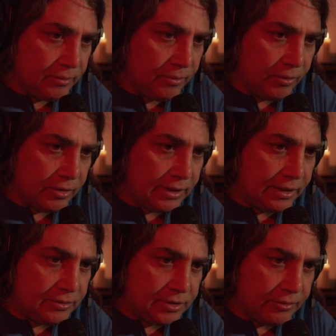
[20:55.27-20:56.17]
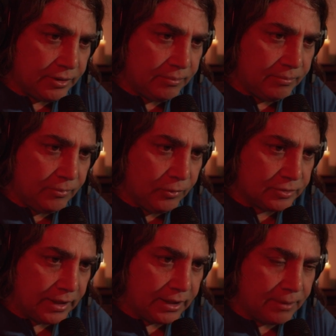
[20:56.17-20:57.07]
Because they generally will
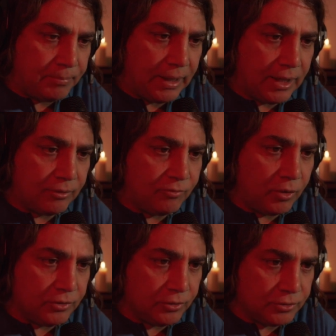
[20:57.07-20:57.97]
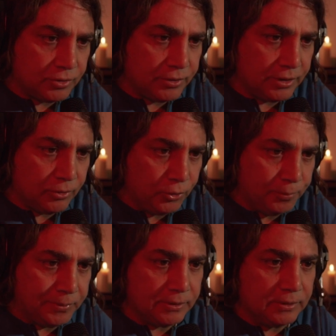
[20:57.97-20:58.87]
take a bar of what you're doing, loop
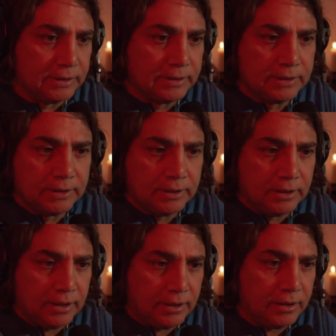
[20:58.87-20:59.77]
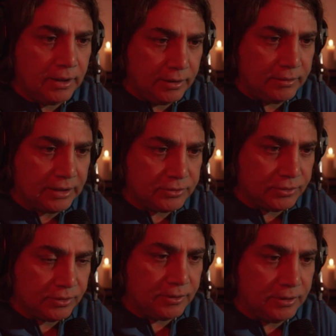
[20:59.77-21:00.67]
it, that sort
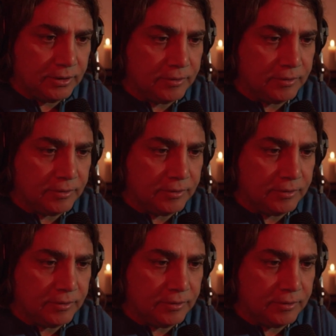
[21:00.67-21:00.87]
of thing.